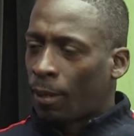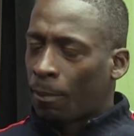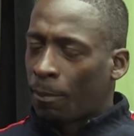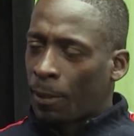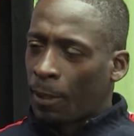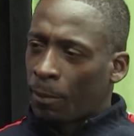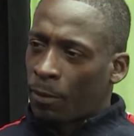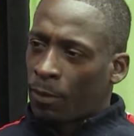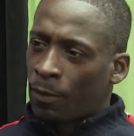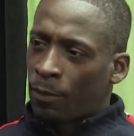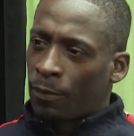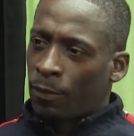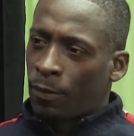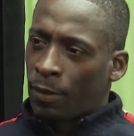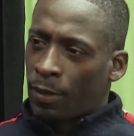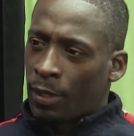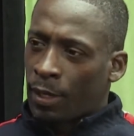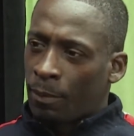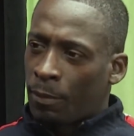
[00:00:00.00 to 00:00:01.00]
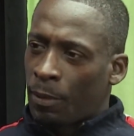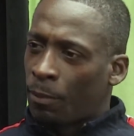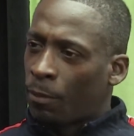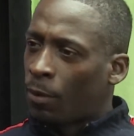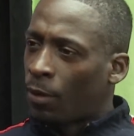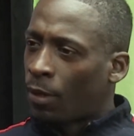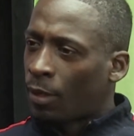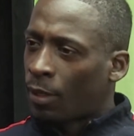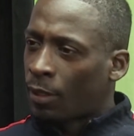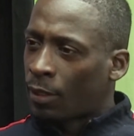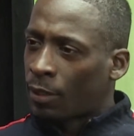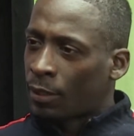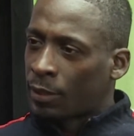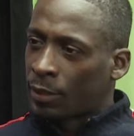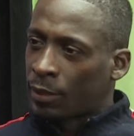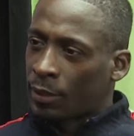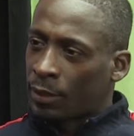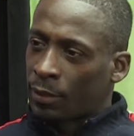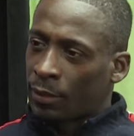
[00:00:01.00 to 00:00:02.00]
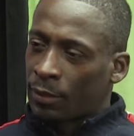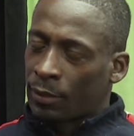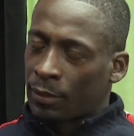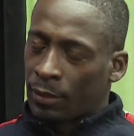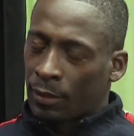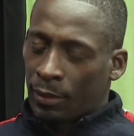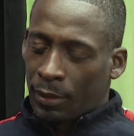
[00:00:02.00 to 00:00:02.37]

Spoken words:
people for their memoirs, and